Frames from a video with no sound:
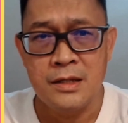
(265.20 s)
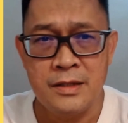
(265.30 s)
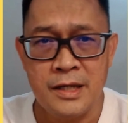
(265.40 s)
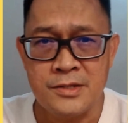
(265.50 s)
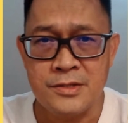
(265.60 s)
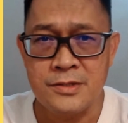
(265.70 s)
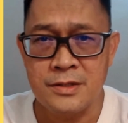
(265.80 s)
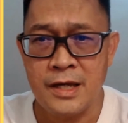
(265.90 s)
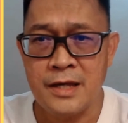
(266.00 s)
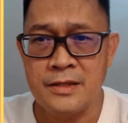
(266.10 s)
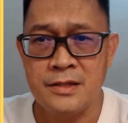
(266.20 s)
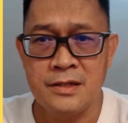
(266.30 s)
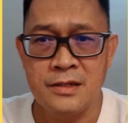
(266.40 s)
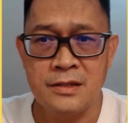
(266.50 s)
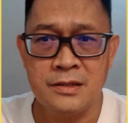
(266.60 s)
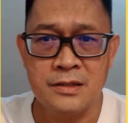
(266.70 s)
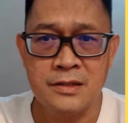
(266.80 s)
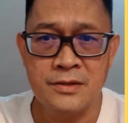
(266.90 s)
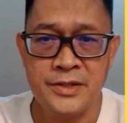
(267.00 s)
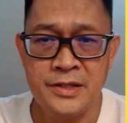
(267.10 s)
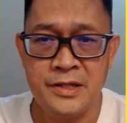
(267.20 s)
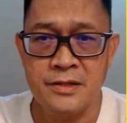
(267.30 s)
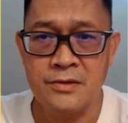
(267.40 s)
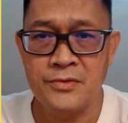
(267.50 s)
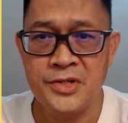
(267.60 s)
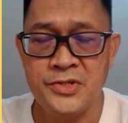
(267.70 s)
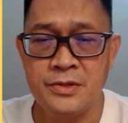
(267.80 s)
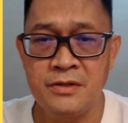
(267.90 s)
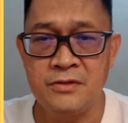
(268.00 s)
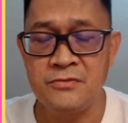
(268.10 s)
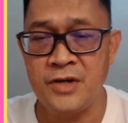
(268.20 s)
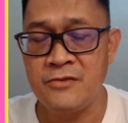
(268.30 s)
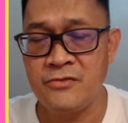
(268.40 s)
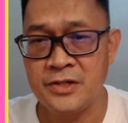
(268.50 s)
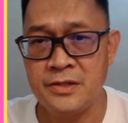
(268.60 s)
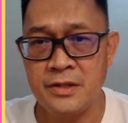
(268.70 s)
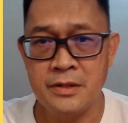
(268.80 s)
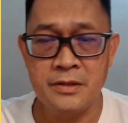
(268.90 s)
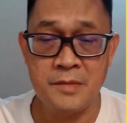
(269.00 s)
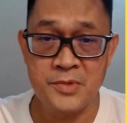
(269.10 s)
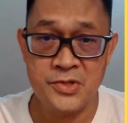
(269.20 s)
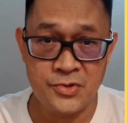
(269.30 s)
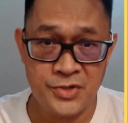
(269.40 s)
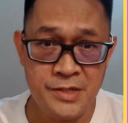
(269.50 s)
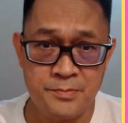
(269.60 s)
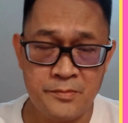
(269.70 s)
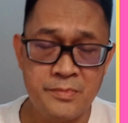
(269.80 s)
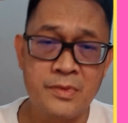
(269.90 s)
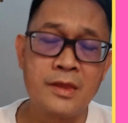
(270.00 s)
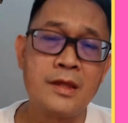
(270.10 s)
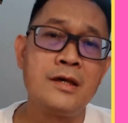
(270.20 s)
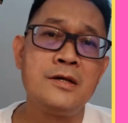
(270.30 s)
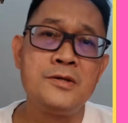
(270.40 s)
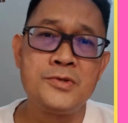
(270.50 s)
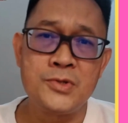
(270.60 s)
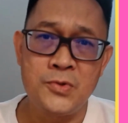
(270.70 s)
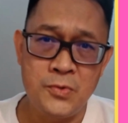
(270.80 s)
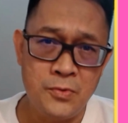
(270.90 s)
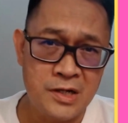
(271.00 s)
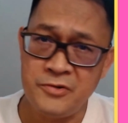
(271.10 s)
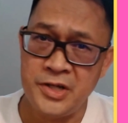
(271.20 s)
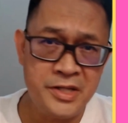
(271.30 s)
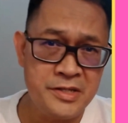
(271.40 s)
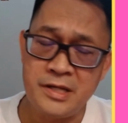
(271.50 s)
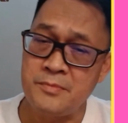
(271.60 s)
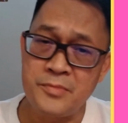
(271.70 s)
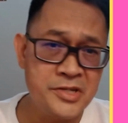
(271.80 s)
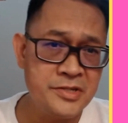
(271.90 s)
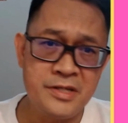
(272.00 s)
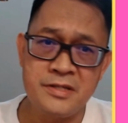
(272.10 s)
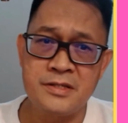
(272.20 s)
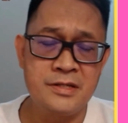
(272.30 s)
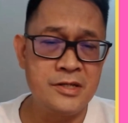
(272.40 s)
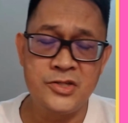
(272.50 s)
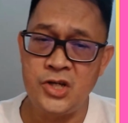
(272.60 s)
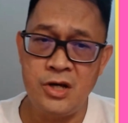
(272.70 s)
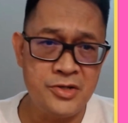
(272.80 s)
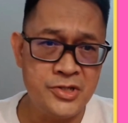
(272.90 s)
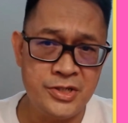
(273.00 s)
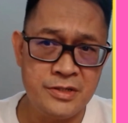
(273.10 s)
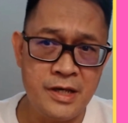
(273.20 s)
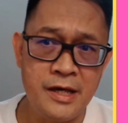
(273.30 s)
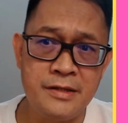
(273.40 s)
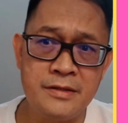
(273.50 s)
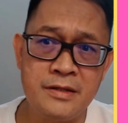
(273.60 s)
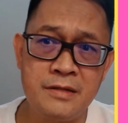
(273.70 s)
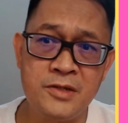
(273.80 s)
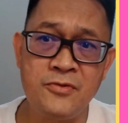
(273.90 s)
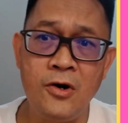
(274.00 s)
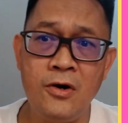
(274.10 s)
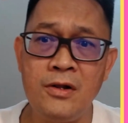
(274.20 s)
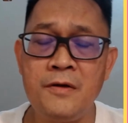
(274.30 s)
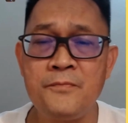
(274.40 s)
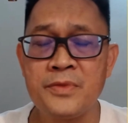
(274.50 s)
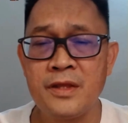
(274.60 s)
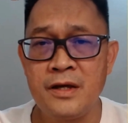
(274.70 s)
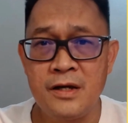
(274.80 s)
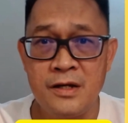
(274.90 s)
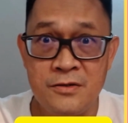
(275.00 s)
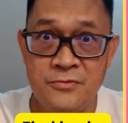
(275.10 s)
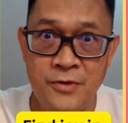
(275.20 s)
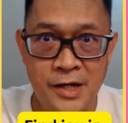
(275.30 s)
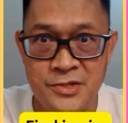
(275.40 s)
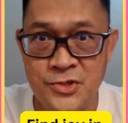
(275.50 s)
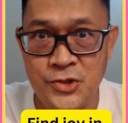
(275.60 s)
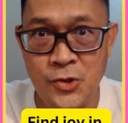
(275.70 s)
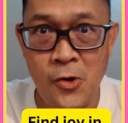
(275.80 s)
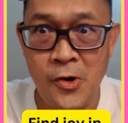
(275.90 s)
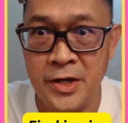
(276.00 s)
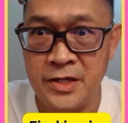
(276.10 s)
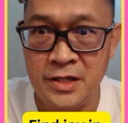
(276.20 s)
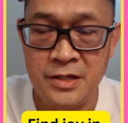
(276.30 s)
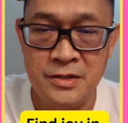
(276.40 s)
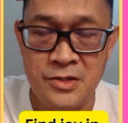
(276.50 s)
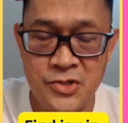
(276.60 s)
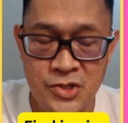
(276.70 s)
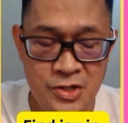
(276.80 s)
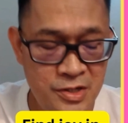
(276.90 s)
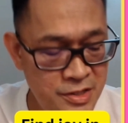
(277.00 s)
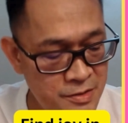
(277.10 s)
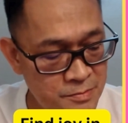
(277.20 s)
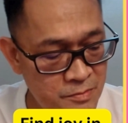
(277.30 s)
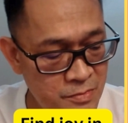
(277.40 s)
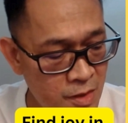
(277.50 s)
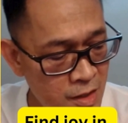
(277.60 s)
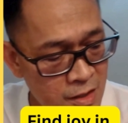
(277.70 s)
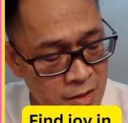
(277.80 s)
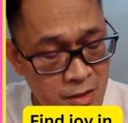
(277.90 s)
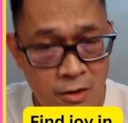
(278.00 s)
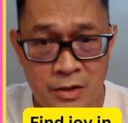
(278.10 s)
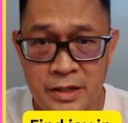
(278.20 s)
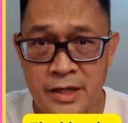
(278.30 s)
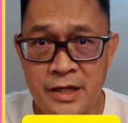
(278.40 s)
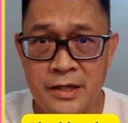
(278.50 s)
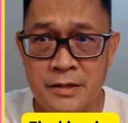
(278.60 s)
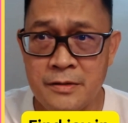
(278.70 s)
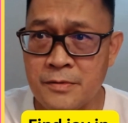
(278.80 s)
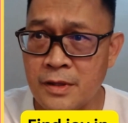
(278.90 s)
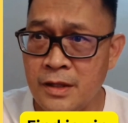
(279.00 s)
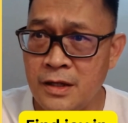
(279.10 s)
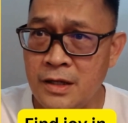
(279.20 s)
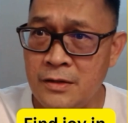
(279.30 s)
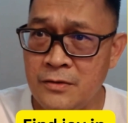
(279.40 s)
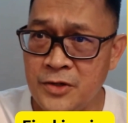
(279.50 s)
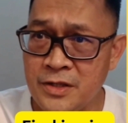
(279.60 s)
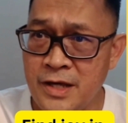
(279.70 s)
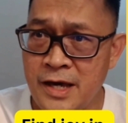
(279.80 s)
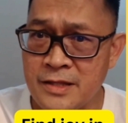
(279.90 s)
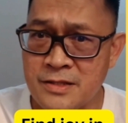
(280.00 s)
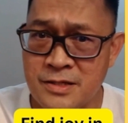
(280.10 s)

that together create a rich, vibrant tapestry. So whatever it is, embrace it, cherish it, and above all, find joy in the journey. Okay, with that,